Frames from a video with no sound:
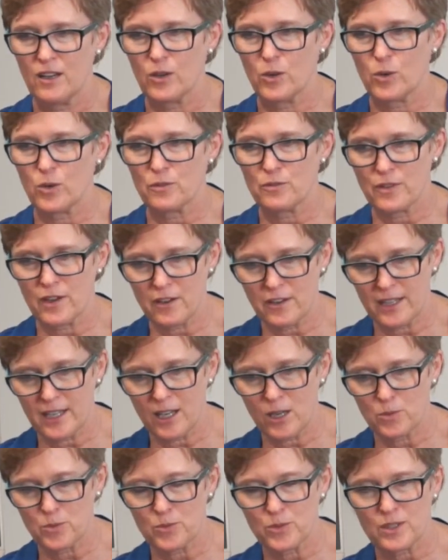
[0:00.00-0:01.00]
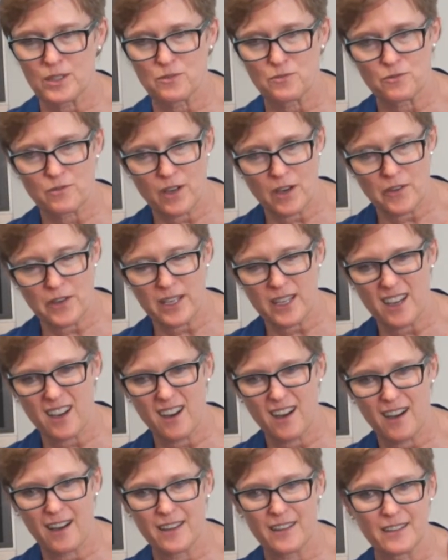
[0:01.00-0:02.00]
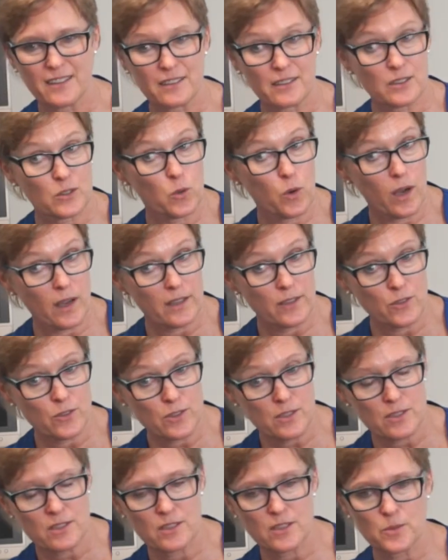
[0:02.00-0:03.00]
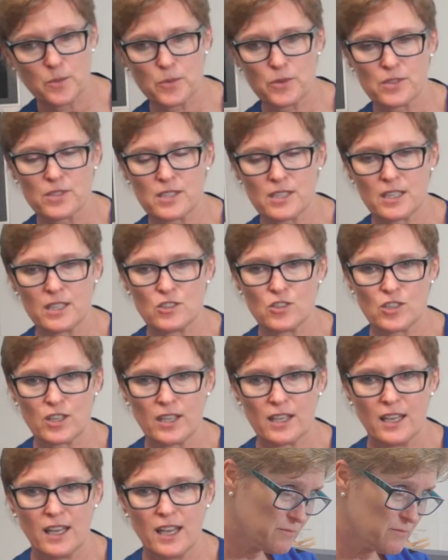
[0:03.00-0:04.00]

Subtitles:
who are very helpful and very kind, are quite used to the procedure.